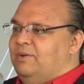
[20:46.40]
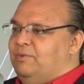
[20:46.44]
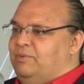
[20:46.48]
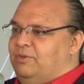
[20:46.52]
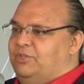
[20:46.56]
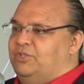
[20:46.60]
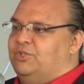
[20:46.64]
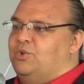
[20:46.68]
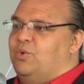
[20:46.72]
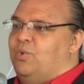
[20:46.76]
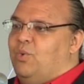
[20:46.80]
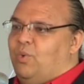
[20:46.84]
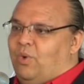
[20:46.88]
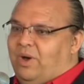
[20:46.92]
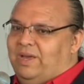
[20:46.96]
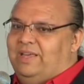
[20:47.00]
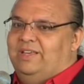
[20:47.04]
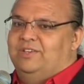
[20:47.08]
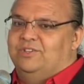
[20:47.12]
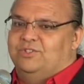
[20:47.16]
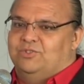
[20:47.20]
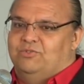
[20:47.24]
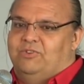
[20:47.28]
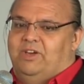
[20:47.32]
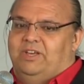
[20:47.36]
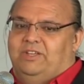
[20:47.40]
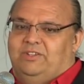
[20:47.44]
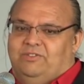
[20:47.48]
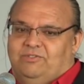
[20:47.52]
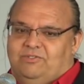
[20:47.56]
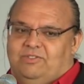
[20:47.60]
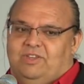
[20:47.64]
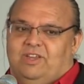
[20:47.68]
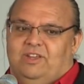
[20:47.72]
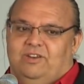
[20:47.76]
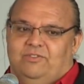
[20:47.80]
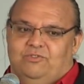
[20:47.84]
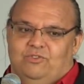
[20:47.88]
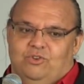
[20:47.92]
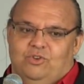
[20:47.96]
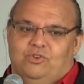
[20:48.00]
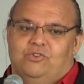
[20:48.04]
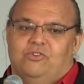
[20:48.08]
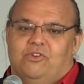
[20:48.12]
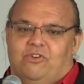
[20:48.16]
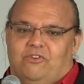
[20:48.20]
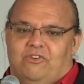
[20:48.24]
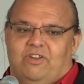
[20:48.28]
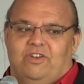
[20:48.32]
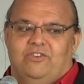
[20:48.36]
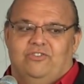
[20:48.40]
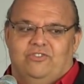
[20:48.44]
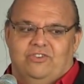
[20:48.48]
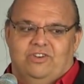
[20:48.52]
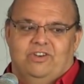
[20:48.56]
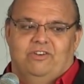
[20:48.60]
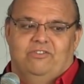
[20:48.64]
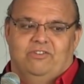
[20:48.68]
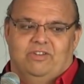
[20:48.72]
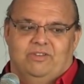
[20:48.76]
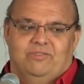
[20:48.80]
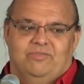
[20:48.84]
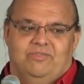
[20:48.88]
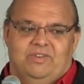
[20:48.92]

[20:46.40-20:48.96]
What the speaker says: We'd quite like the kind of nuclear engineering